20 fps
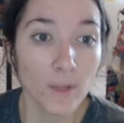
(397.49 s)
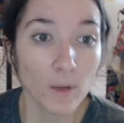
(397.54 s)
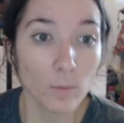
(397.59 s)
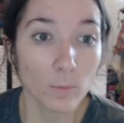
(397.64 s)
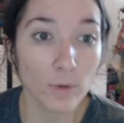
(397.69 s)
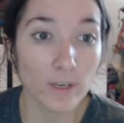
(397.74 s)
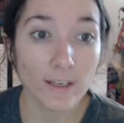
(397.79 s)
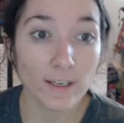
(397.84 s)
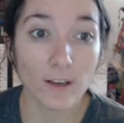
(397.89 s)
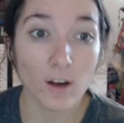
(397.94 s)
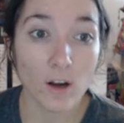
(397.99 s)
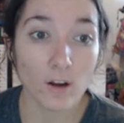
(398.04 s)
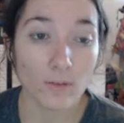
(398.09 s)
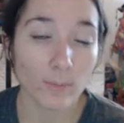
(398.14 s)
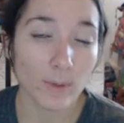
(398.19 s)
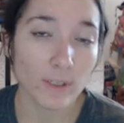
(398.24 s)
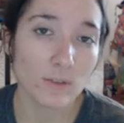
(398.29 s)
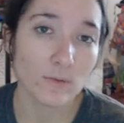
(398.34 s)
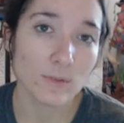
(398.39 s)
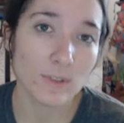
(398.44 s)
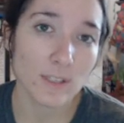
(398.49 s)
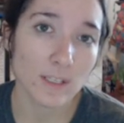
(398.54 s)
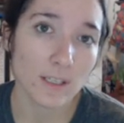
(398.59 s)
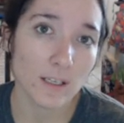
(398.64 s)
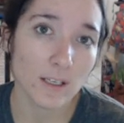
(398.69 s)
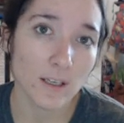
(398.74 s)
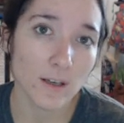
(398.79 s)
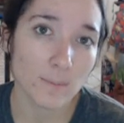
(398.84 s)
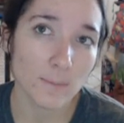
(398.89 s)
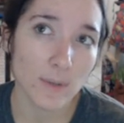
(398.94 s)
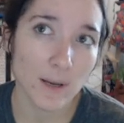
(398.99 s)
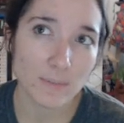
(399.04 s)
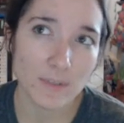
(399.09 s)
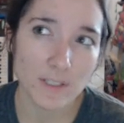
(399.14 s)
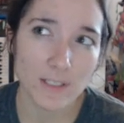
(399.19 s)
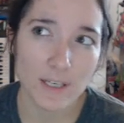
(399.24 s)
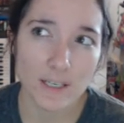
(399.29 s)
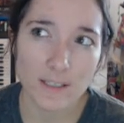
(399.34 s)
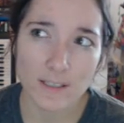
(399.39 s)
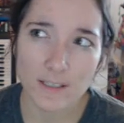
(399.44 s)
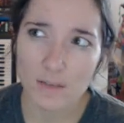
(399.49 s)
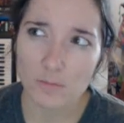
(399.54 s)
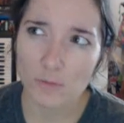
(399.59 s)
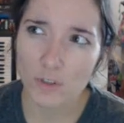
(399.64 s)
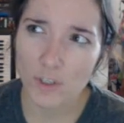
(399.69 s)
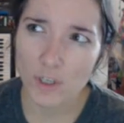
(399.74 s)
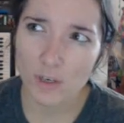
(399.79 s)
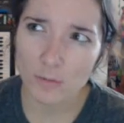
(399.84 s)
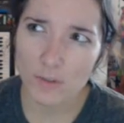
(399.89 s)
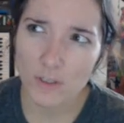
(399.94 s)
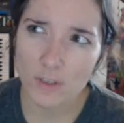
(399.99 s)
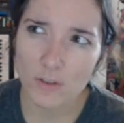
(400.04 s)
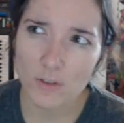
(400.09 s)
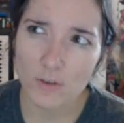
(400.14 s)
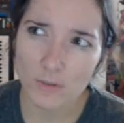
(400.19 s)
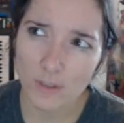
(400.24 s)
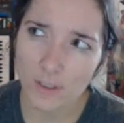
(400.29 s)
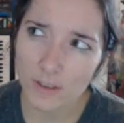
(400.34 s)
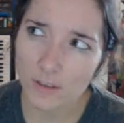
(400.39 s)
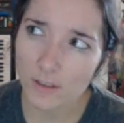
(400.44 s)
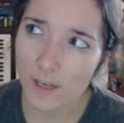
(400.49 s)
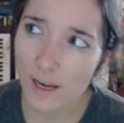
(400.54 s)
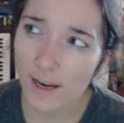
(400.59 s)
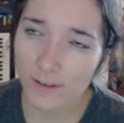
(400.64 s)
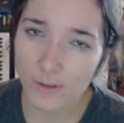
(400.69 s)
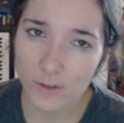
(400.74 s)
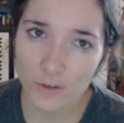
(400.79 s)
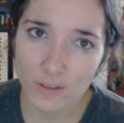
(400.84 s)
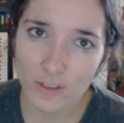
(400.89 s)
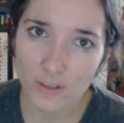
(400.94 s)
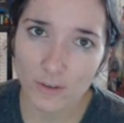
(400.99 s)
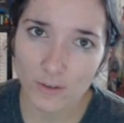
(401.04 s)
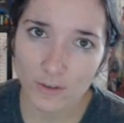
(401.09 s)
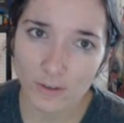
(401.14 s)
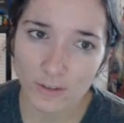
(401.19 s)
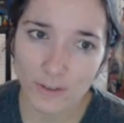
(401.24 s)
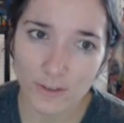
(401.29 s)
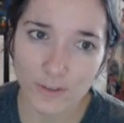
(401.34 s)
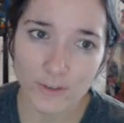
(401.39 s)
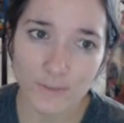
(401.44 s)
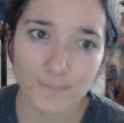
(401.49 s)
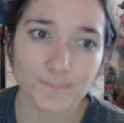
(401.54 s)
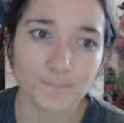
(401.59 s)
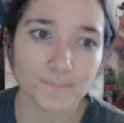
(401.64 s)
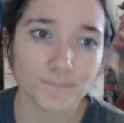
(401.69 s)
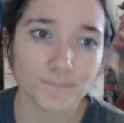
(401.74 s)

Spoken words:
weaning off by using Pepsid AC, which I was doing actually earlier.